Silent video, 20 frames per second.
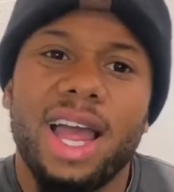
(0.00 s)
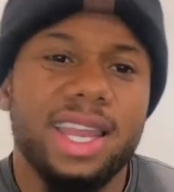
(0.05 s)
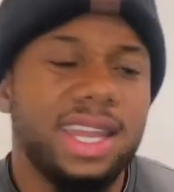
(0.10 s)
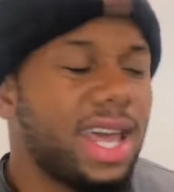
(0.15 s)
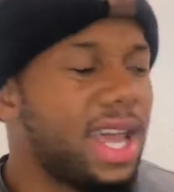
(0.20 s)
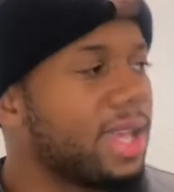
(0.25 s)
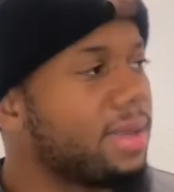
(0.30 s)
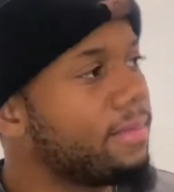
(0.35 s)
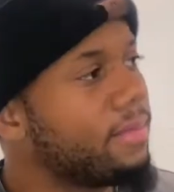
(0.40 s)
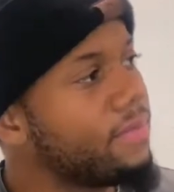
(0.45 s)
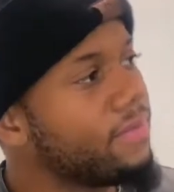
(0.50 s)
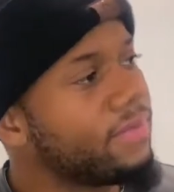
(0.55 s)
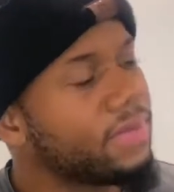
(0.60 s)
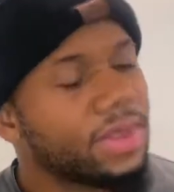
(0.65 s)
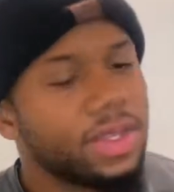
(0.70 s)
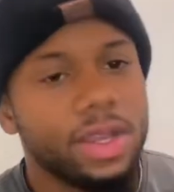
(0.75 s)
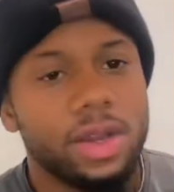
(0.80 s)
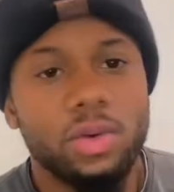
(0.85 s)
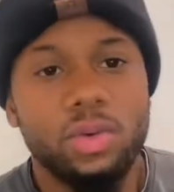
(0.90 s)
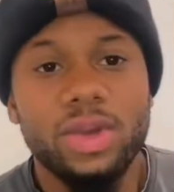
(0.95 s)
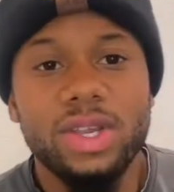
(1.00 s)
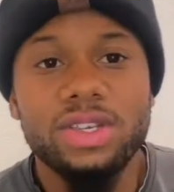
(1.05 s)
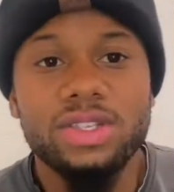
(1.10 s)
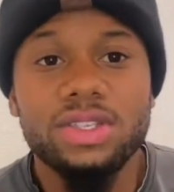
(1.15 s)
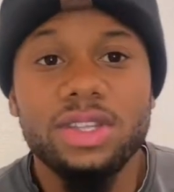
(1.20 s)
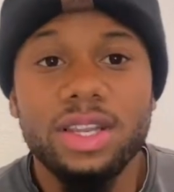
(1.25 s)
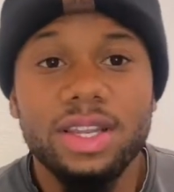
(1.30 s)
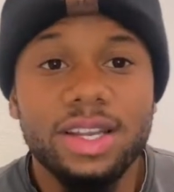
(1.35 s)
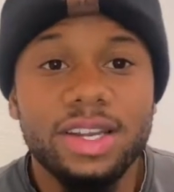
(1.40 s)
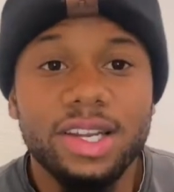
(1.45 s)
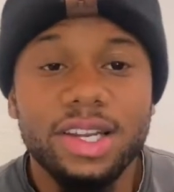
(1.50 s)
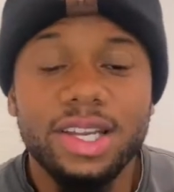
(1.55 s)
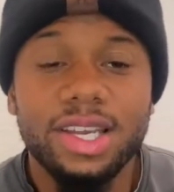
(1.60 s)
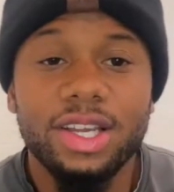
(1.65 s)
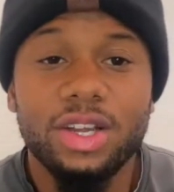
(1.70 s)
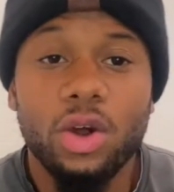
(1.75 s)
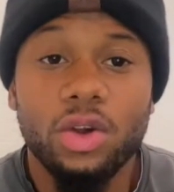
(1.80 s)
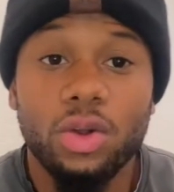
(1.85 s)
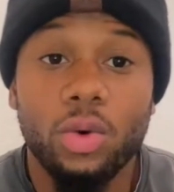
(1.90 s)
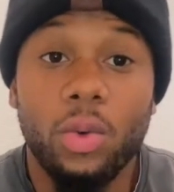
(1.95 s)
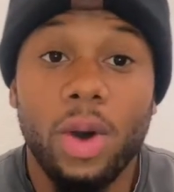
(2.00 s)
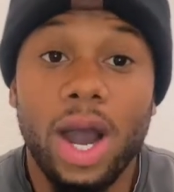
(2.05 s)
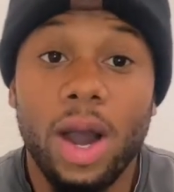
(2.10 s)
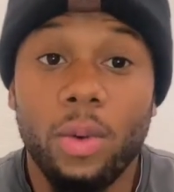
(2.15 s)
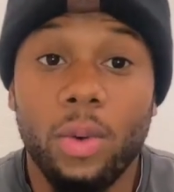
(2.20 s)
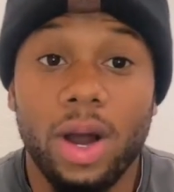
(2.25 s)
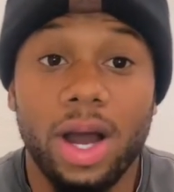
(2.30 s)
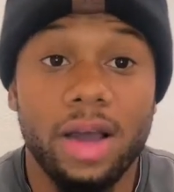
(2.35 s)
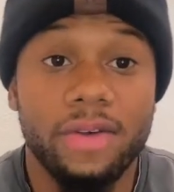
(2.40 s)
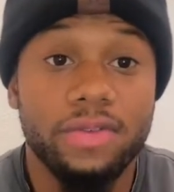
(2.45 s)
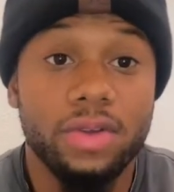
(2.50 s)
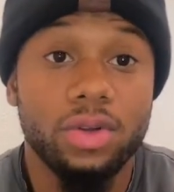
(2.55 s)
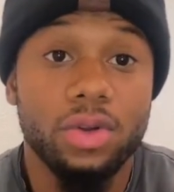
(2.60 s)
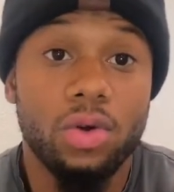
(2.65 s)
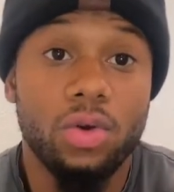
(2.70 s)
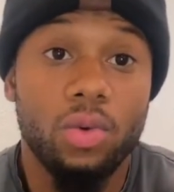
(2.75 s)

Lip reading: Like, we used to literally go to Wawa, if you know who